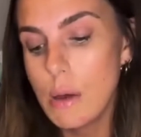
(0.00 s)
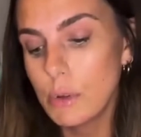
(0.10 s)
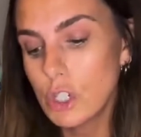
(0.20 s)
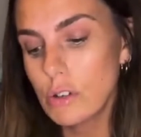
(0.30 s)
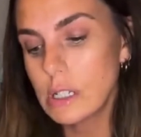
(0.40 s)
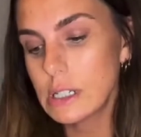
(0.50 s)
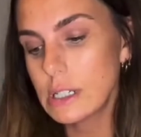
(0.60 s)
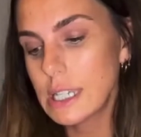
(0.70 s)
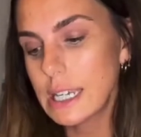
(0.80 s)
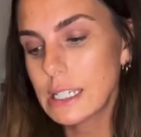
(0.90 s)
But during
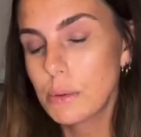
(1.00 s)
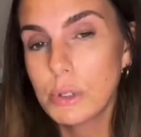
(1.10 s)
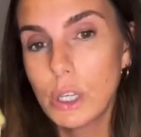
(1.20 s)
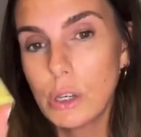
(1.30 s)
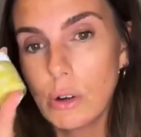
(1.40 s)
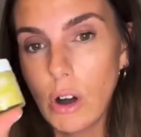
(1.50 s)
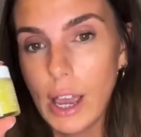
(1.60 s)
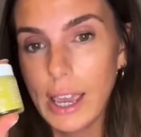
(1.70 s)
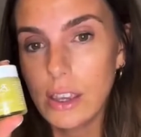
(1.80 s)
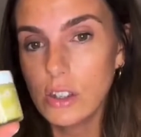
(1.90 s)
TSW,
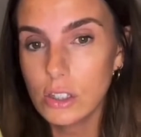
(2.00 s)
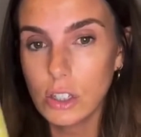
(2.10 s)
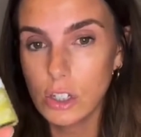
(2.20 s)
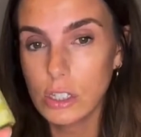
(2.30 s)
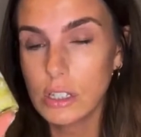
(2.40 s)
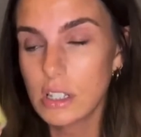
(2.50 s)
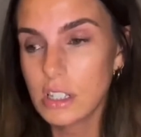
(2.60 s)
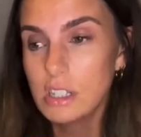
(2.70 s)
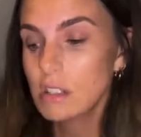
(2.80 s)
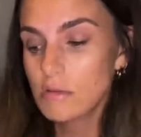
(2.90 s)
I used to
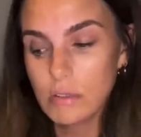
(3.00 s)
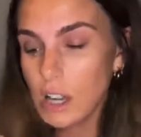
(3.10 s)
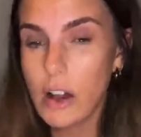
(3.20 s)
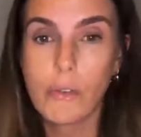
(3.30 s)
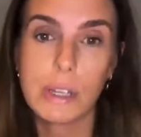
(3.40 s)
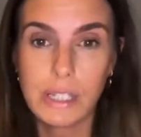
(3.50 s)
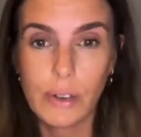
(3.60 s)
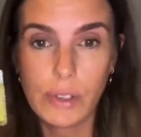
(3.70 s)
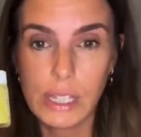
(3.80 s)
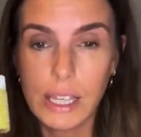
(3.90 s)
just cover
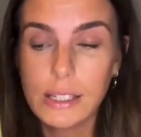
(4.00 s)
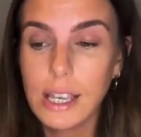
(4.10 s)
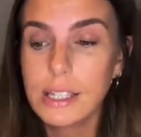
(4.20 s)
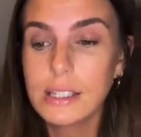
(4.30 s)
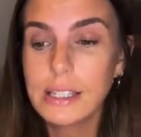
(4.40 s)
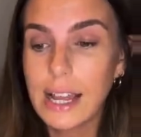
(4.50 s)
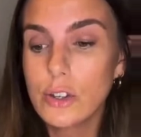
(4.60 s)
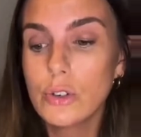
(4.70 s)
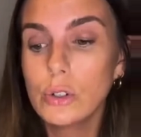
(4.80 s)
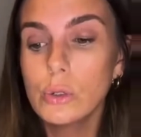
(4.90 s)
myself in this. It's
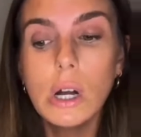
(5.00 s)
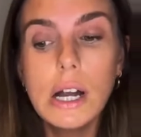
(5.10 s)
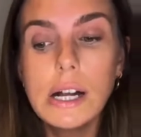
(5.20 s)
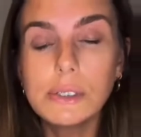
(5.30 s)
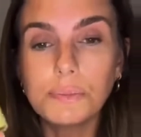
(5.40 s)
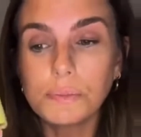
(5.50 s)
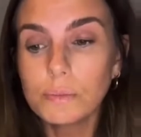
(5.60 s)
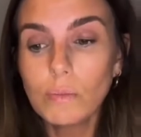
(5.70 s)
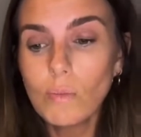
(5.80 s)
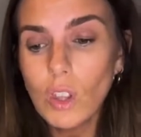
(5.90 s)
natural.
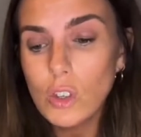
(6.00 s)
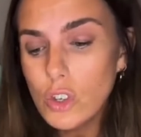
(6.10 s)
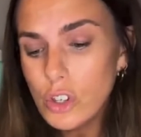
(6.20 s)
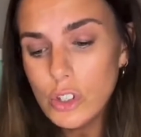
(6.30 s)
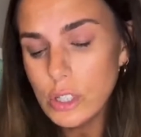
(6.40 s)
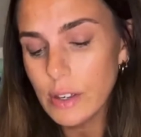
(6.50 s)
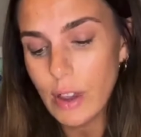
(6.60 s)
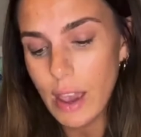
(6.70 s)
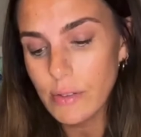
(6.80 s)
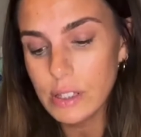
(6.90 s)
You can use it
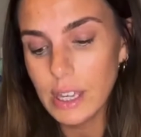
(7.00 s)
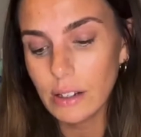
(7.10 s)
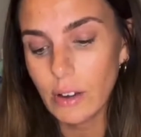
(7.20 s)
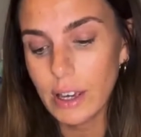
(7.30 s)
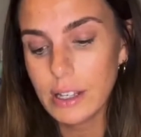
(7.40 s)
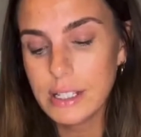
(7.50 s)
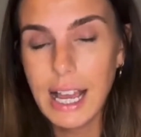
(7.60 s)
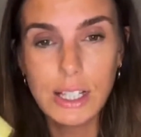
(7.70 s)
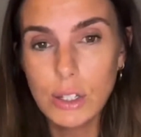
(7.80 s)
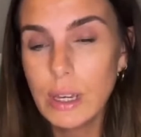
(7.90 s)
for everything like
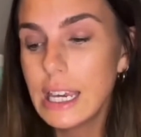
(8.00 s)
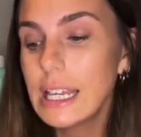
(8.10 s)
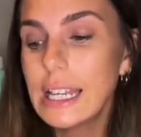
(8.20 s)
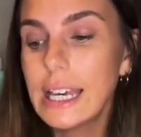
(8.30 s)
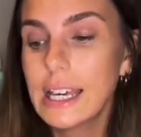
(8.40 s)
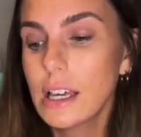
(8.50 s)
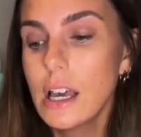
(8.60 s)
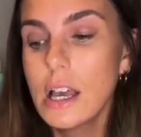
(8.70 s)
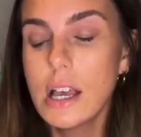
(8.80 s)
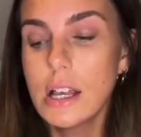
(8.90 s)
tattoo healing,
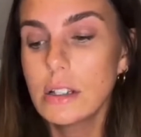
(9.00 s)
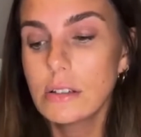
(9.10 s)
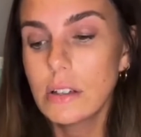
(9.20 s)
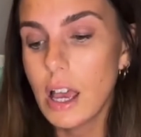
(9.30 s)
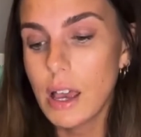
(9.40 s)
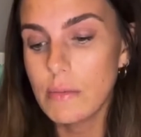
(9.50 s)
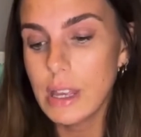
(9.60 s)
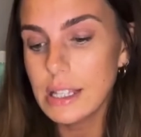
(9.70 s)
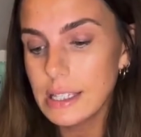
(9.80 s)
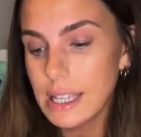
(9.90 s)
um,
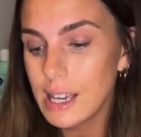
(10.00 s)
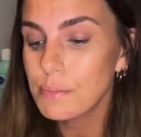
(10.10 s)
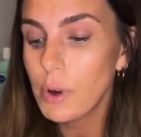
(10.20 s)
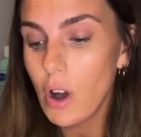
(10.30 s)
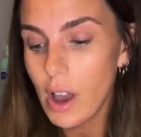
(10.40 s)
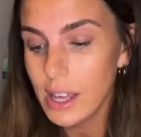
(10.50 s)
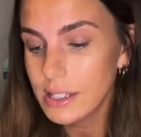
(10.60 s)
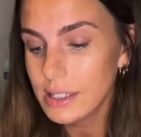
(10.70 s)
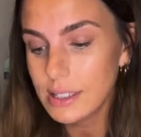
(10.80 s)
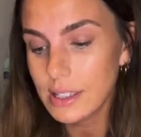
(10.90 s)
insect
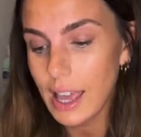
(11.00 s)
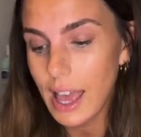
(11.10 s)
bites,